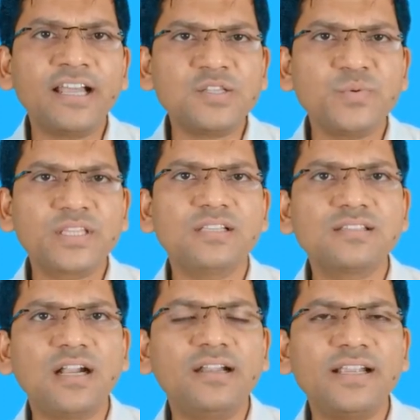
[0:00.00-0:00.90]
touch with
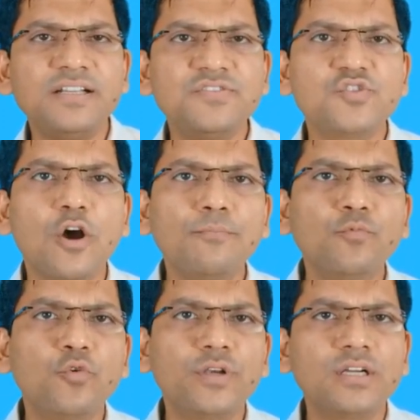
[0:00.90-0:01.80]
consultants, job
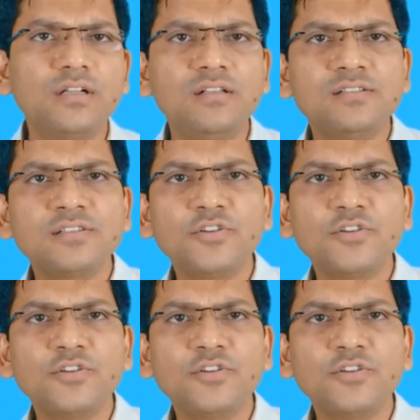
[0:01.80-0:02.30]
portals,